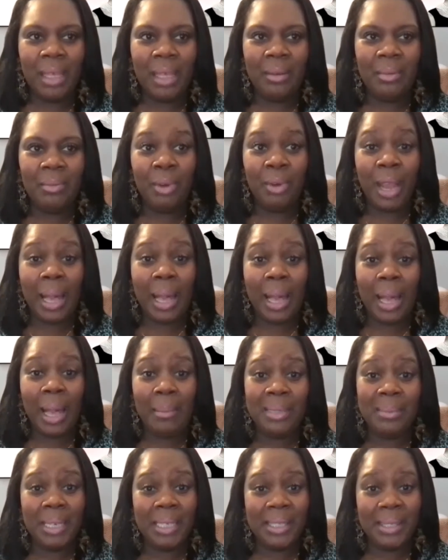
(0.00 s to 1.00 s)

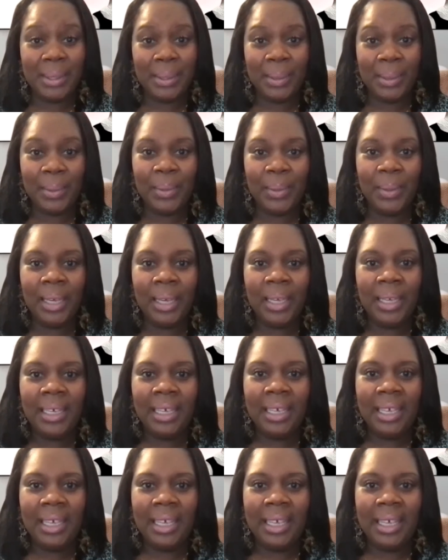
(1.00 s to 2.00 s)
perhaps may do
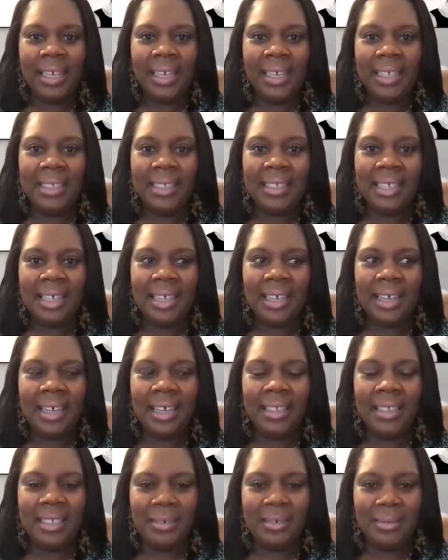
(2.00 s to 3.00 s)
is
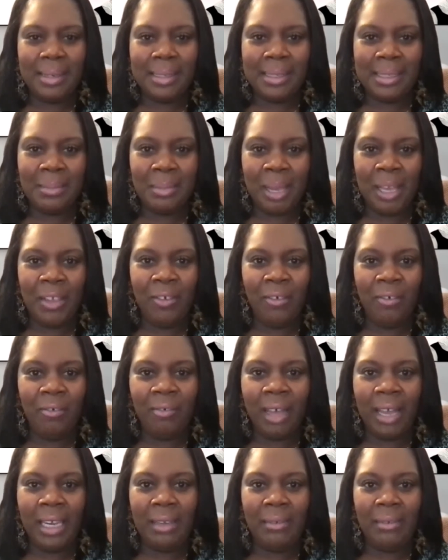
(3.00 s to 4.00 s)
underestimate your
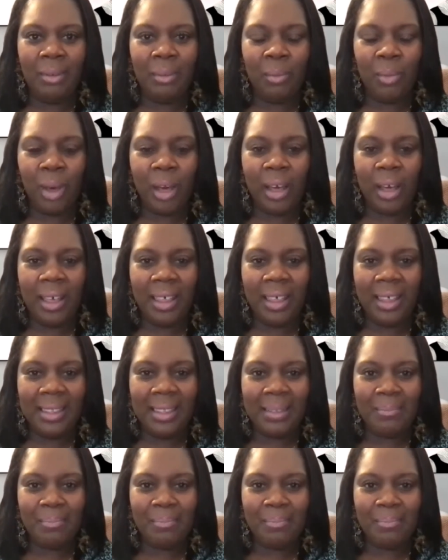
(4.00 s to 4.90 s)
value and worth.